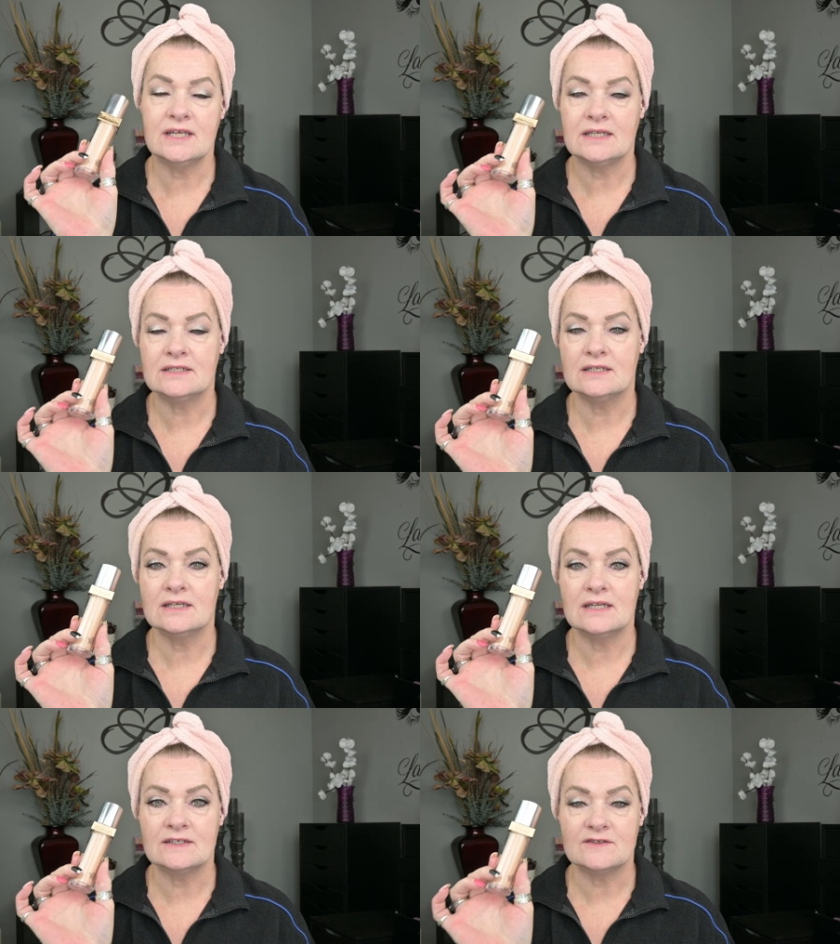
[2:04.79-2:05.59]
it
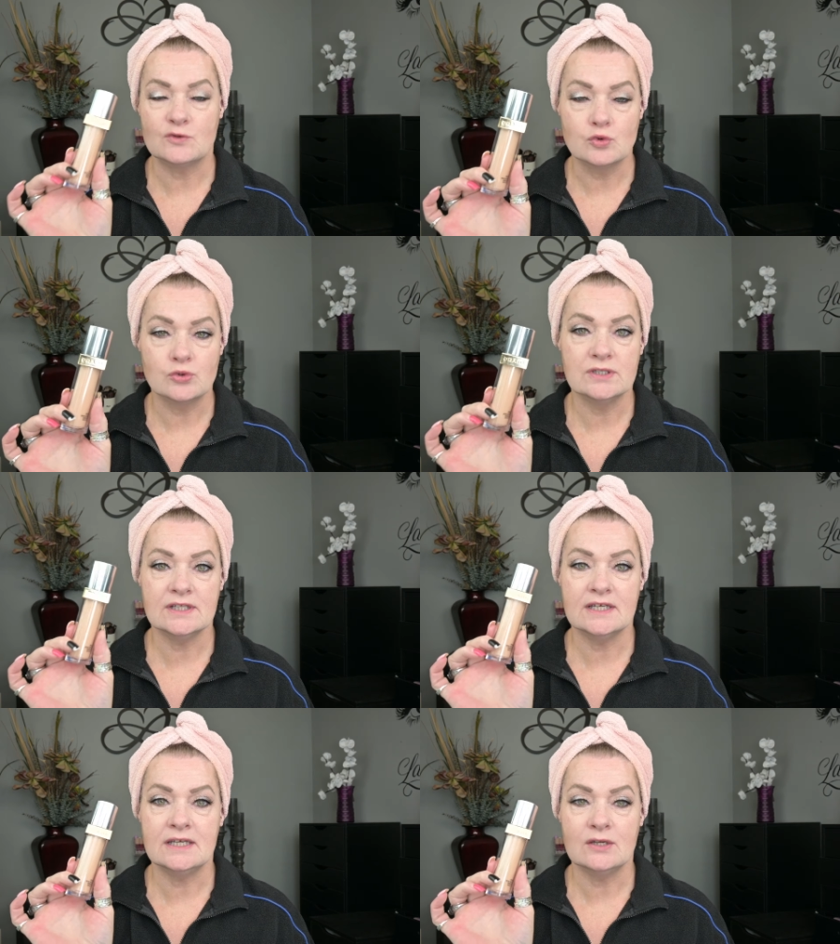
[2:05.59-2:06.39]
is
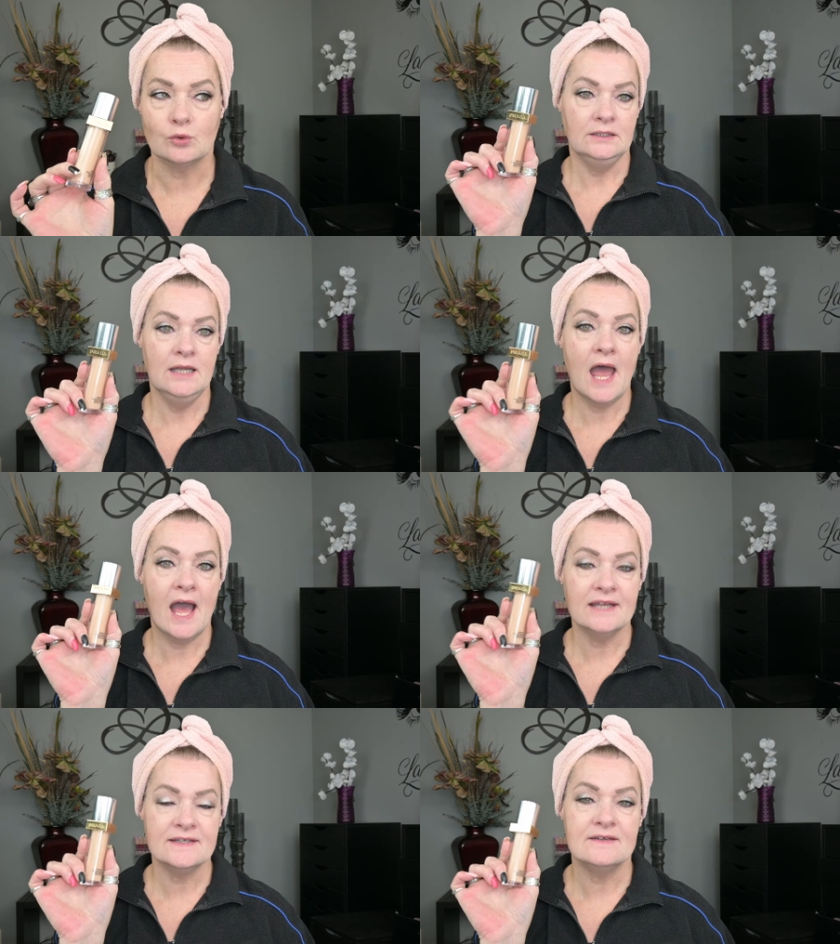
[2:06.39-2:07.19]
really
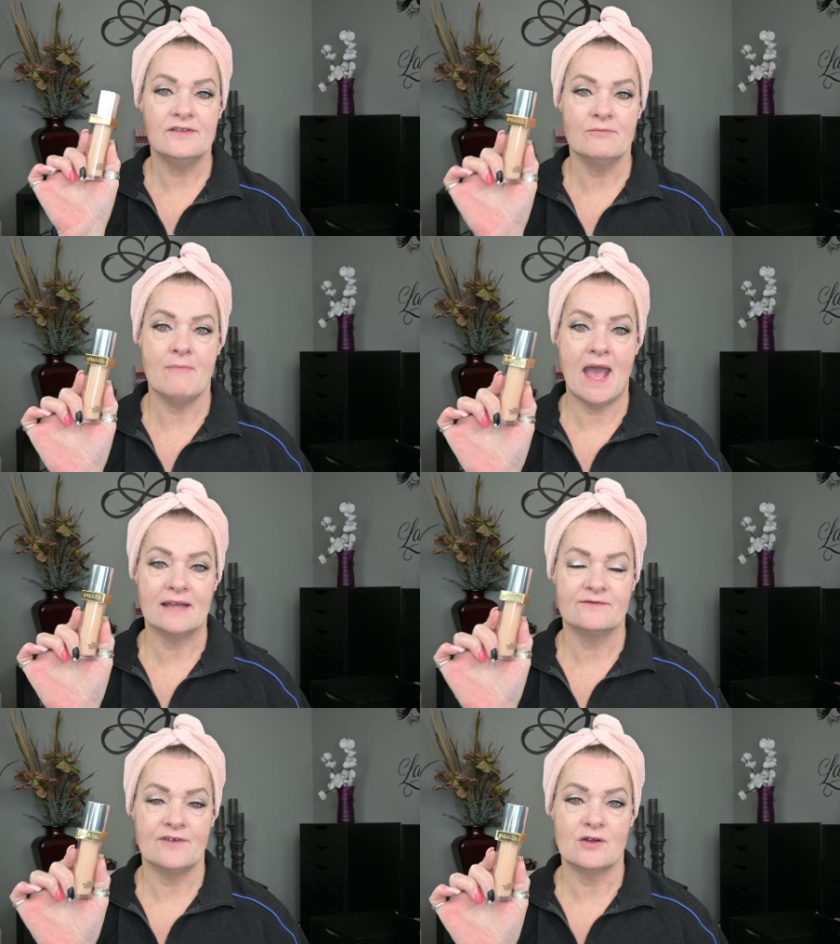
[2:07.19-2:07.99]
not the
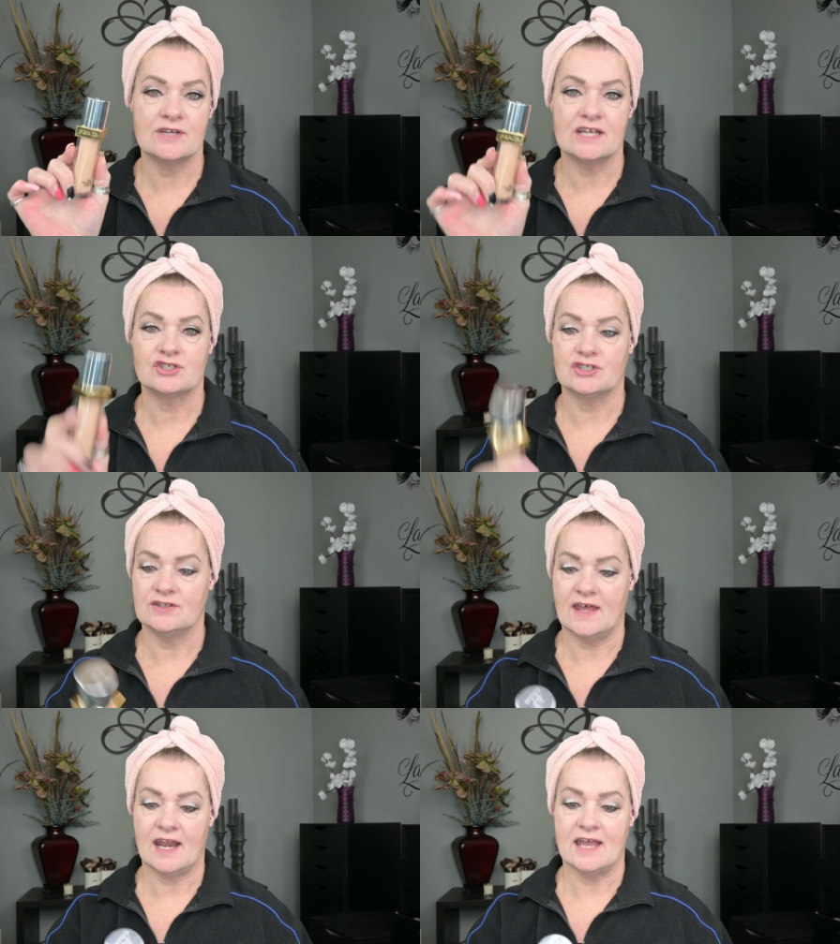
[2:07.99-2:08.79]
matte foundation
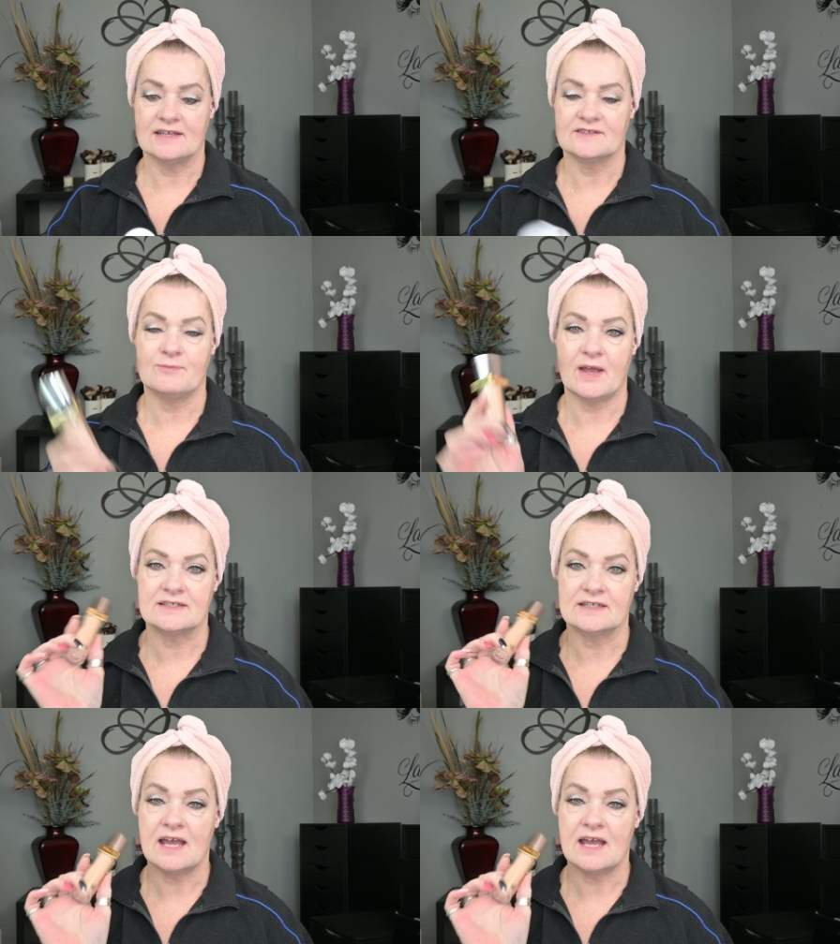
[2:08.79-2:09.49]
that I expected.